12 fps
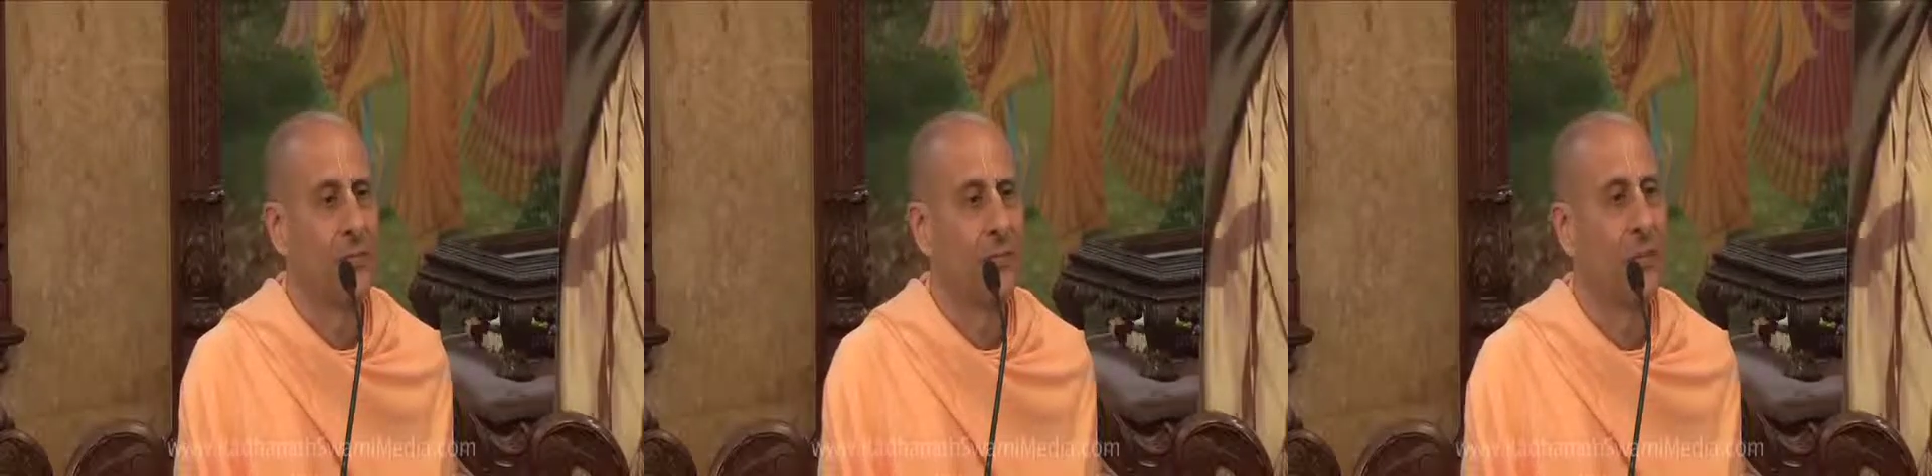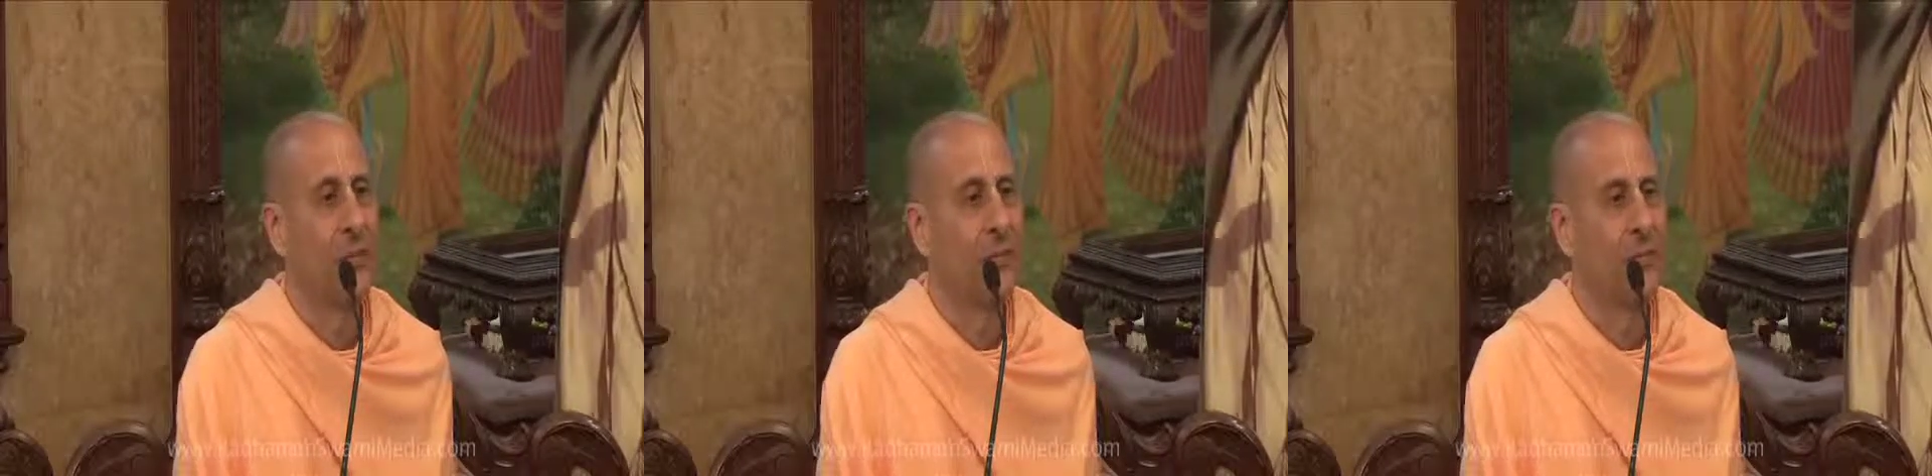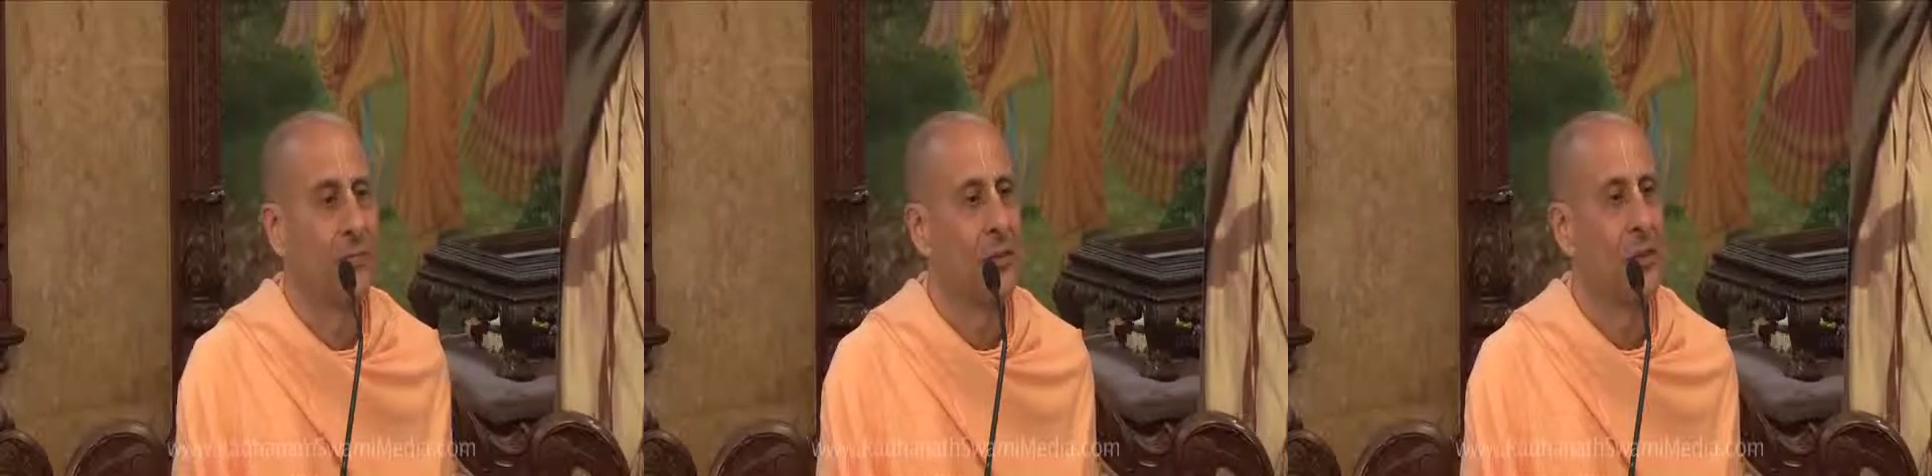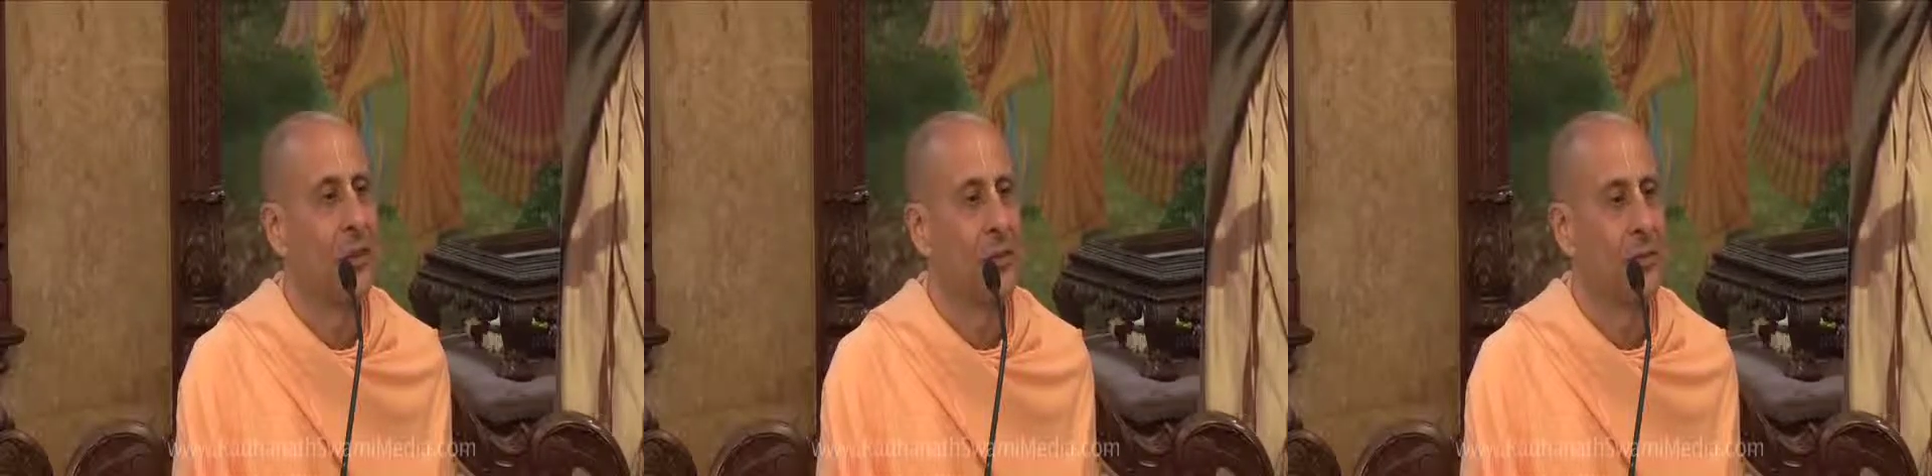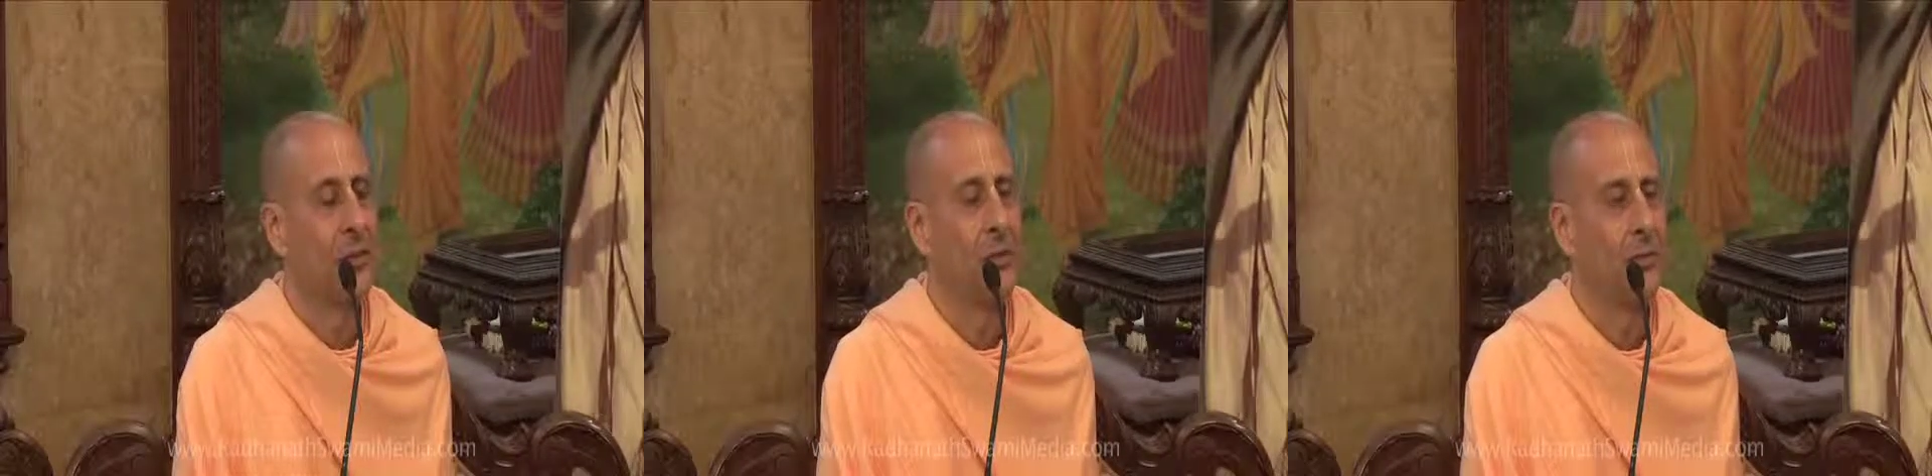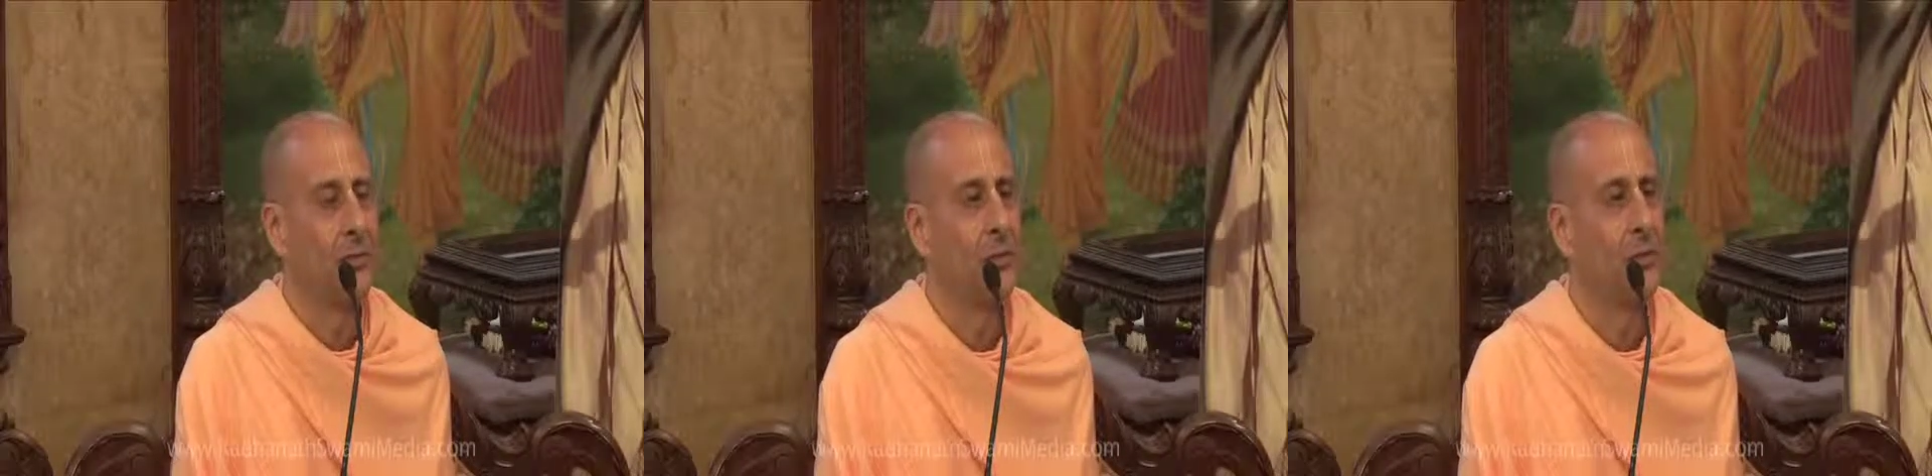felt that Tamal Krishna